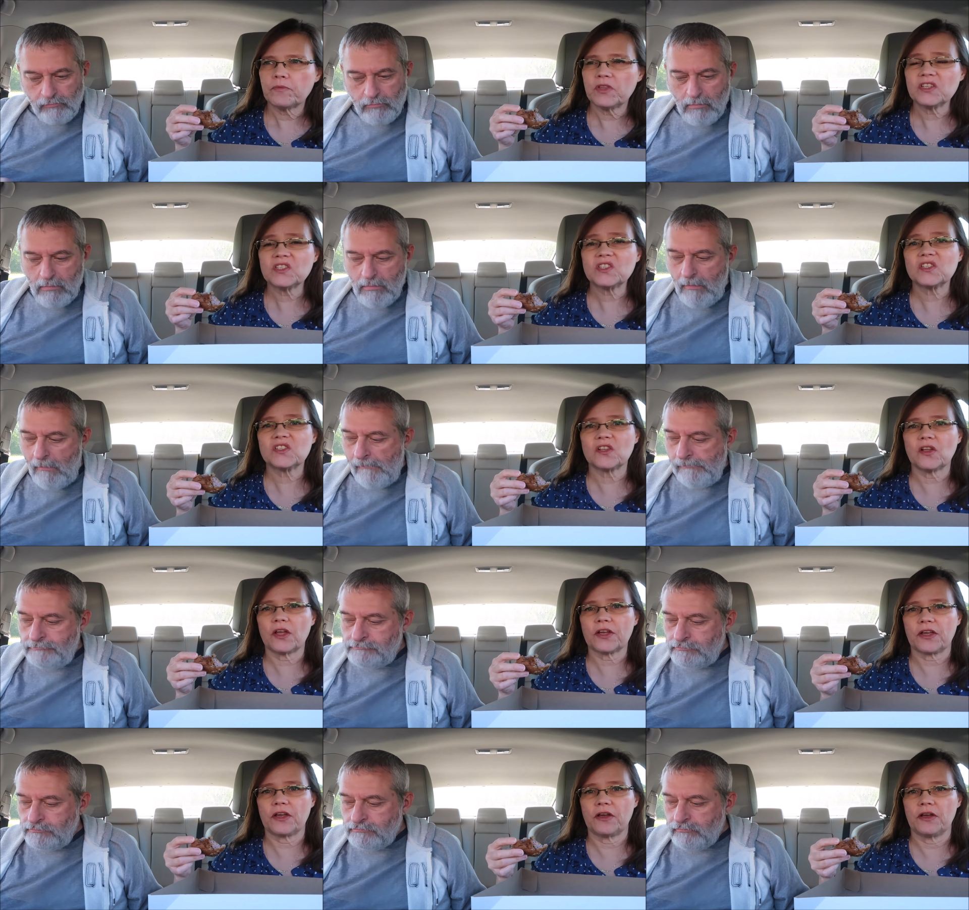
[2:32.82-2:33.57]
Speaker 1: This is
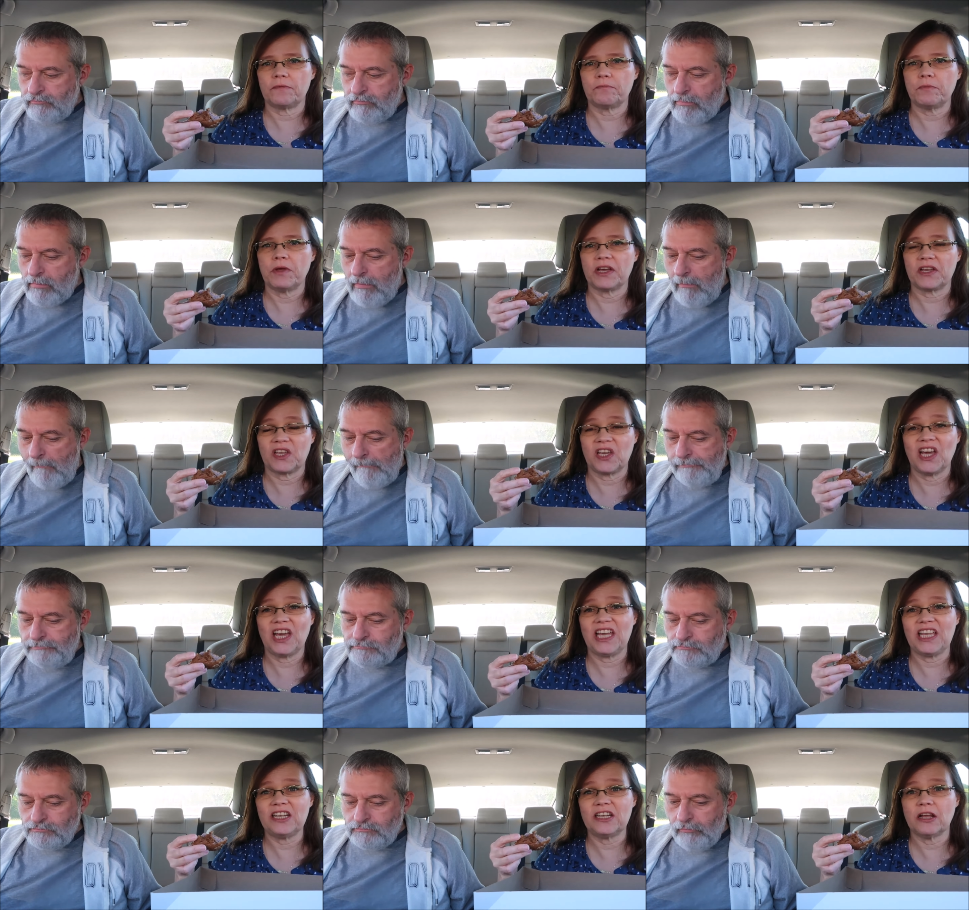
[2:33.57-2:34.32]
like a, a
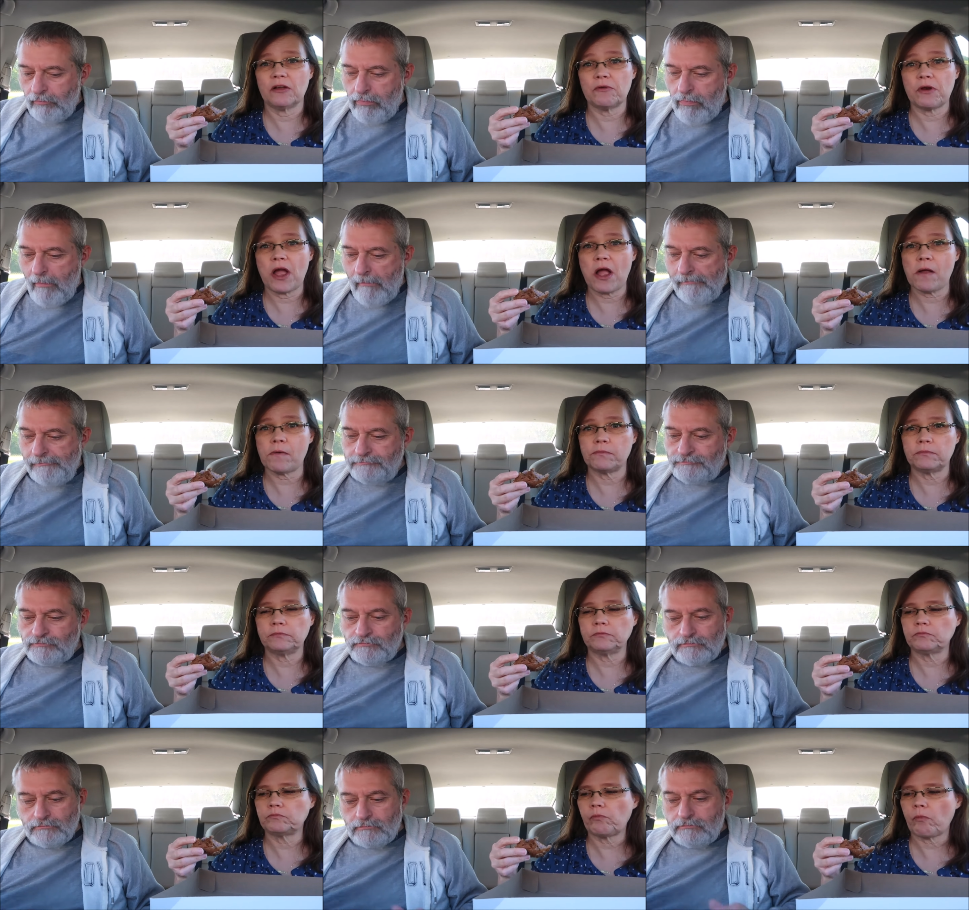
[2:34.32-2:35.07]
cake donut.
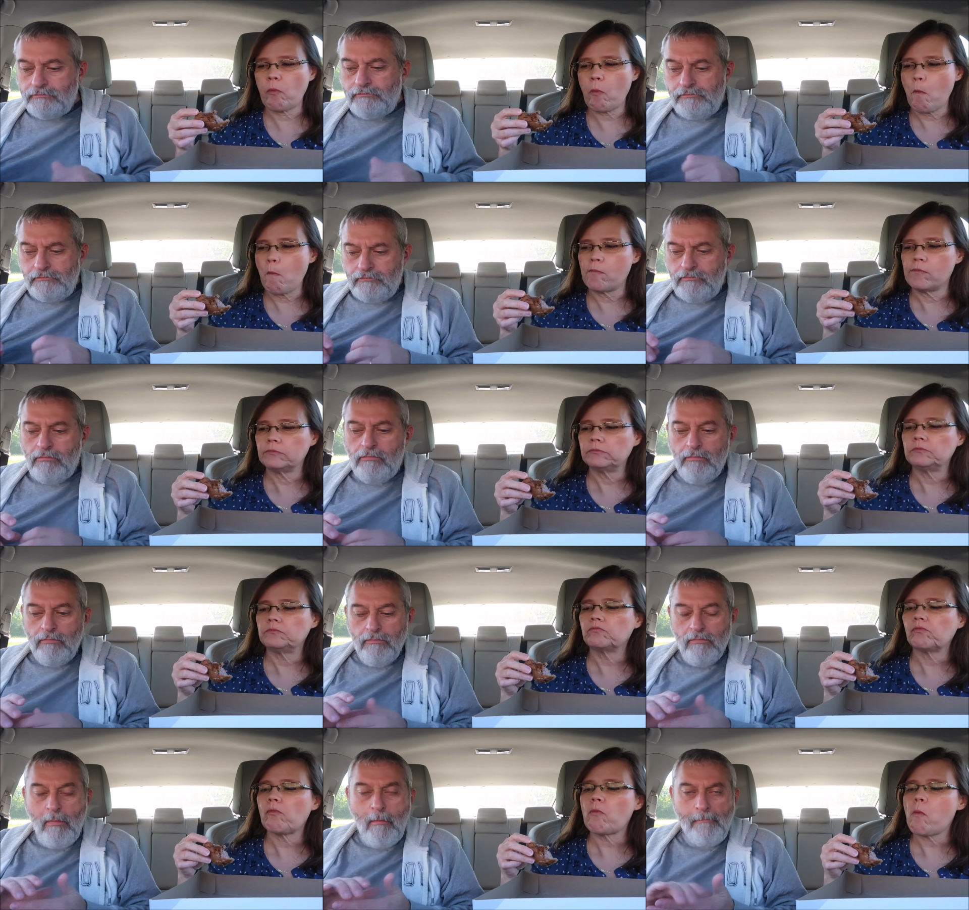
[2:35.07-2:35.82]

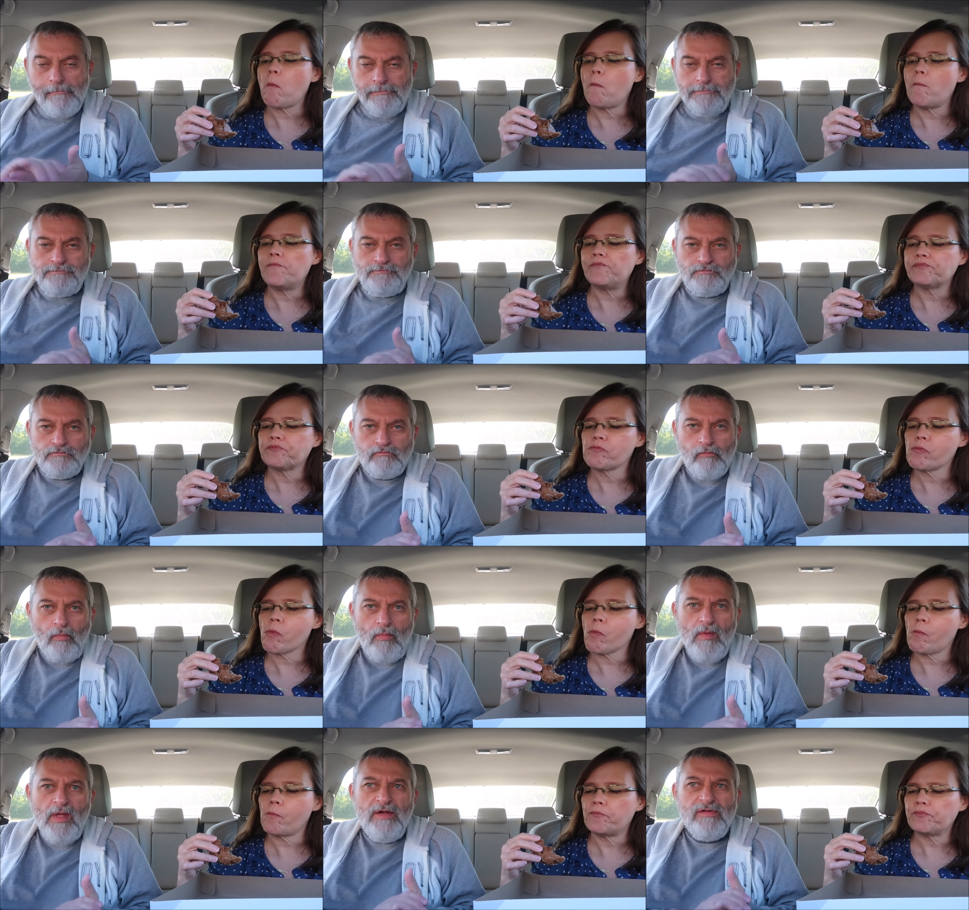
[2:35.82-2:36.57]
Mm -hmm.
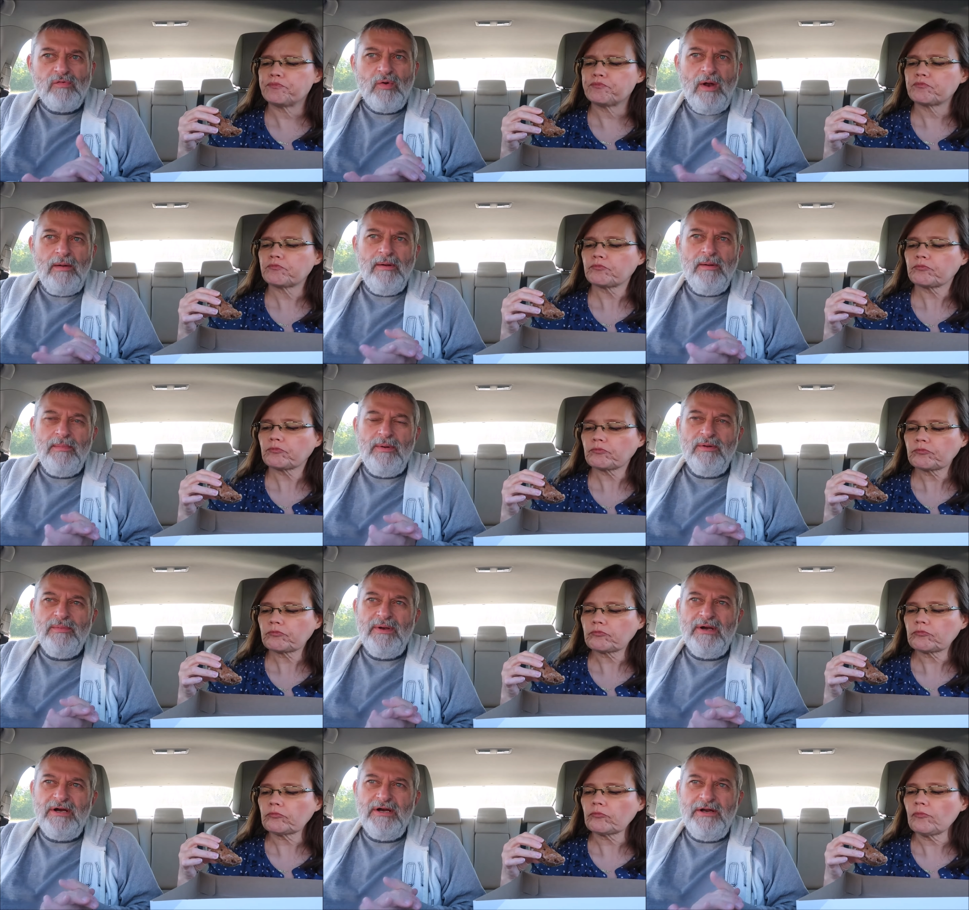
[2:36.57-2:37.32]
That's quite a
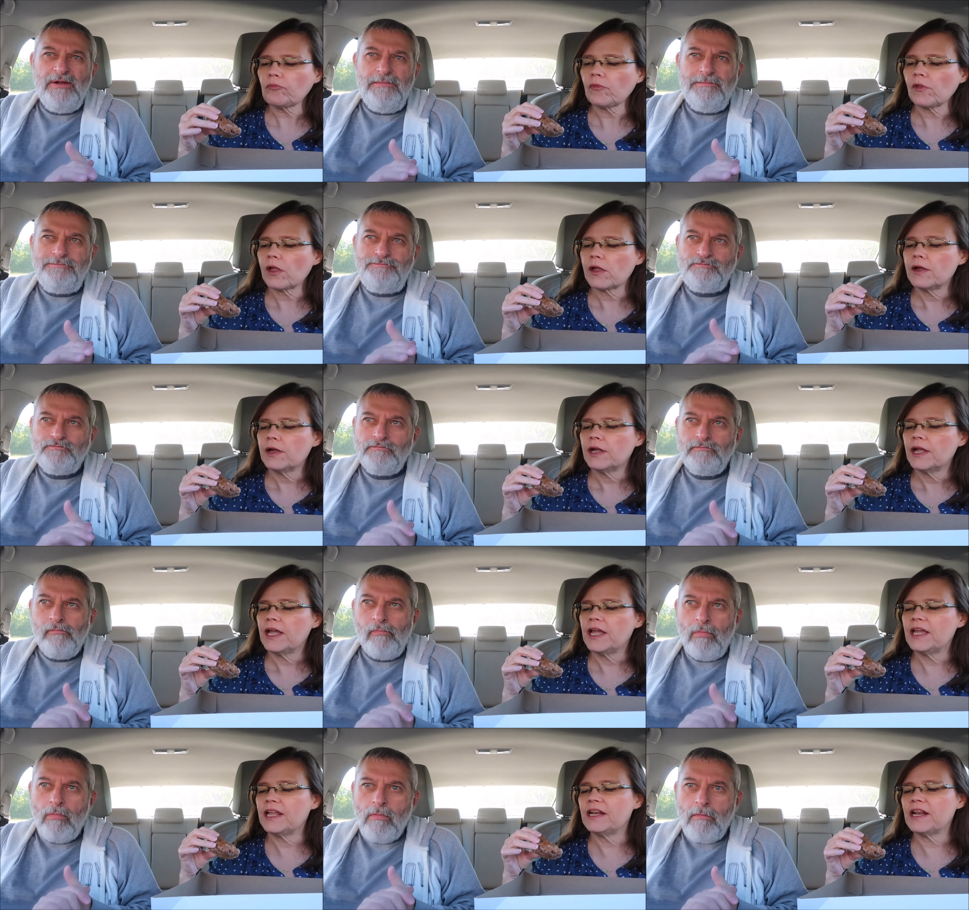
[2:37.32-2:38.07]
blueberry yeah.
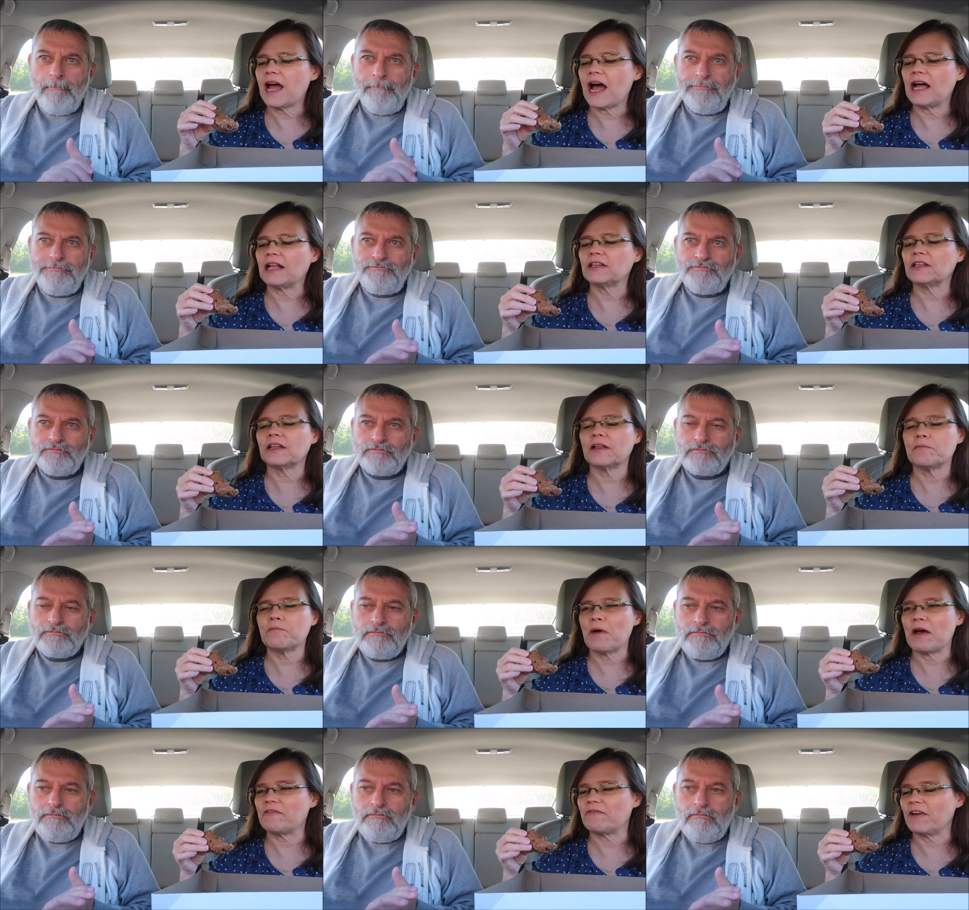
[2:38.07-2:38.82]
it. I, uh,
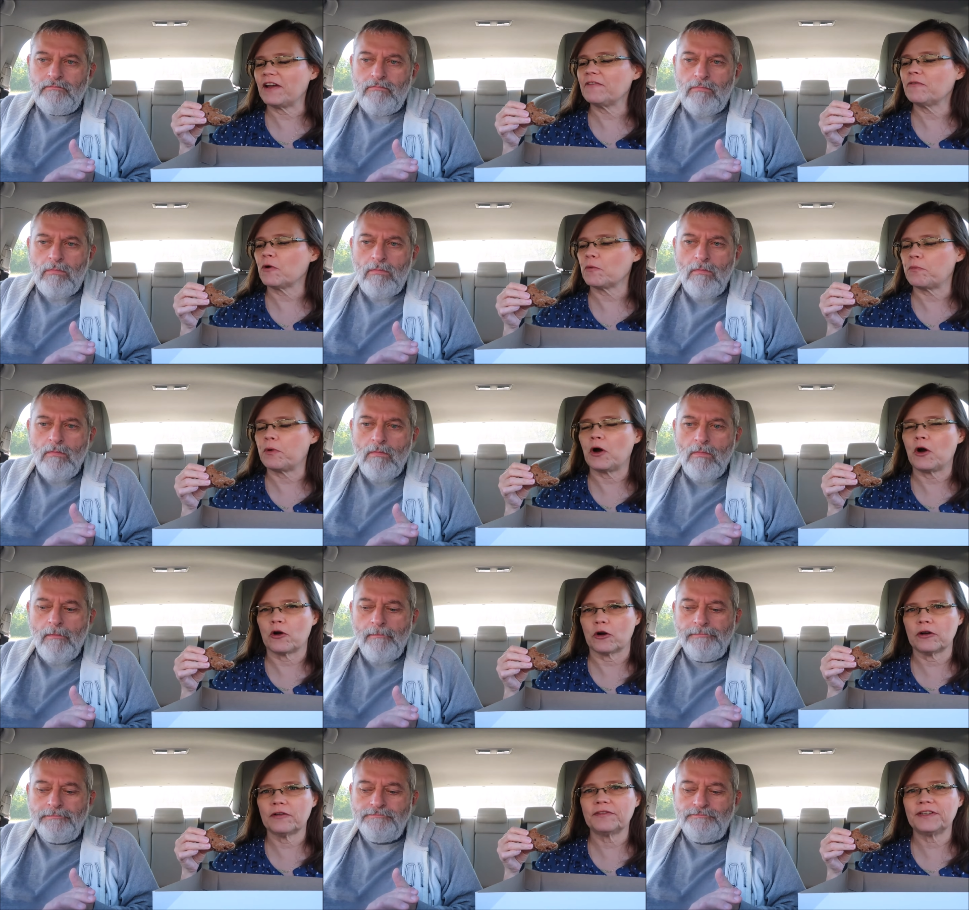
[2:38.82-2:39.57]
my favorite
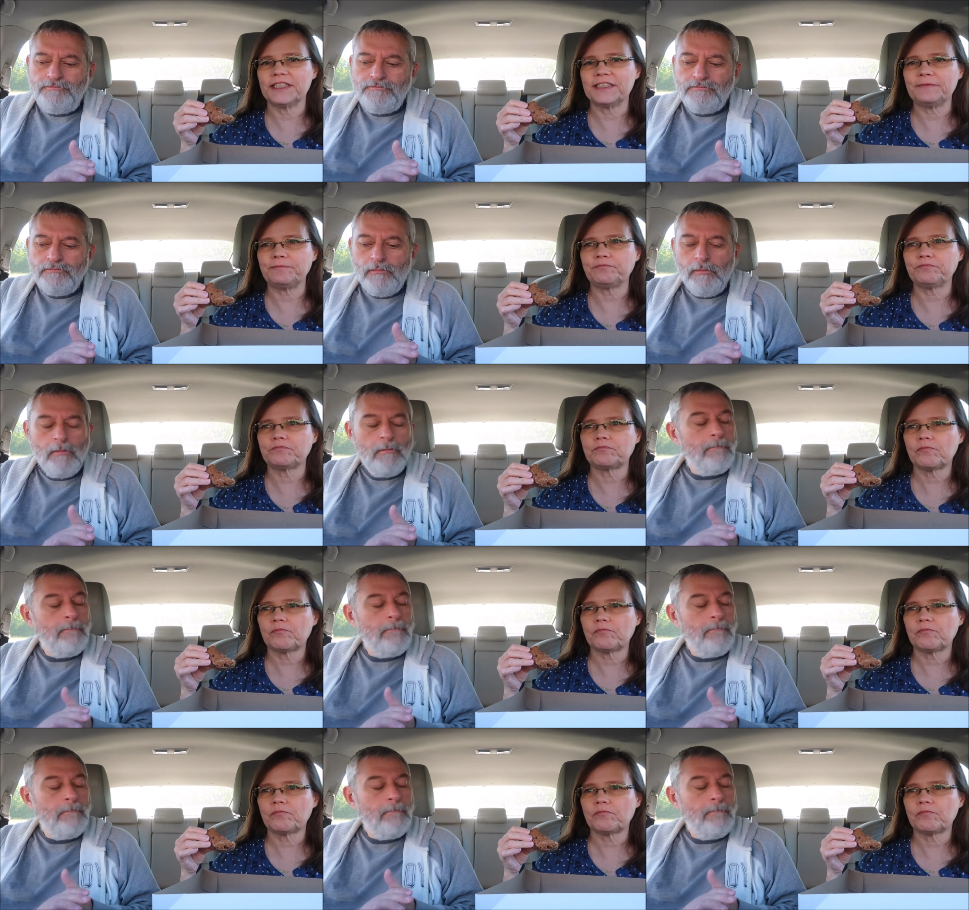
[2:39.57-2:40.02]
part of it